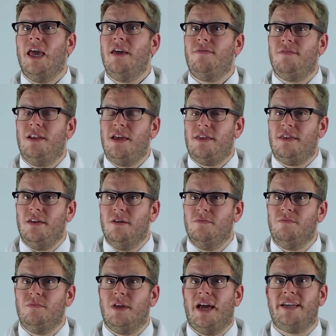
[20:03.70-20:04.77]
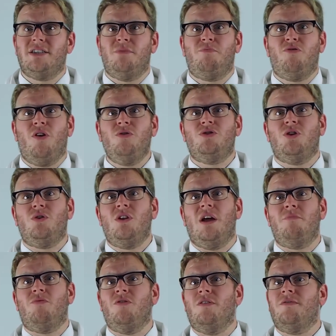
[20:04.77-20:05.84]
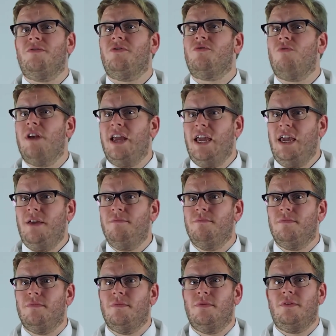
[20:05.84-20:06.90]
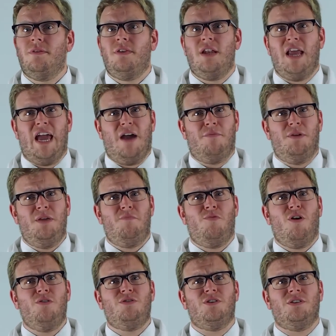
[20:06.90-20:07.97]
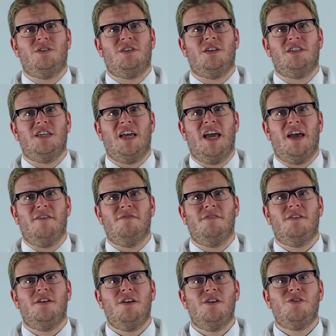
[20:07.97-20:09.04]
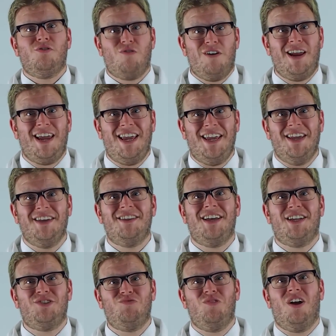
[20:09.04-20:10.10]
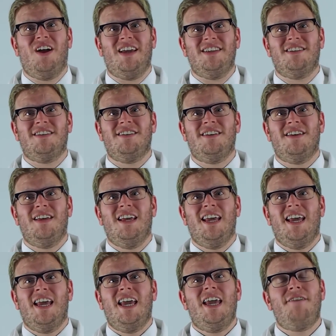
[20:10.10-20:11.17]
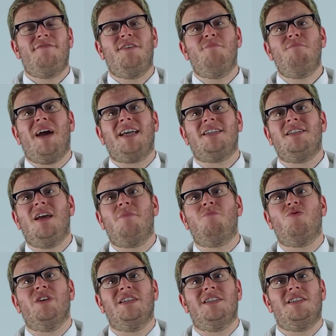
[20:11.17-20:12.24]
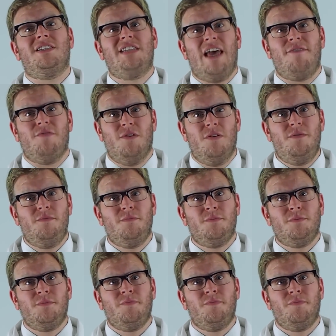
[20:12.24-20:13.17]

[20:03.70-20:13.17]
If lithium has a proton number of 3, then how many protons does it have? 3, that's right. If the mass number is 7,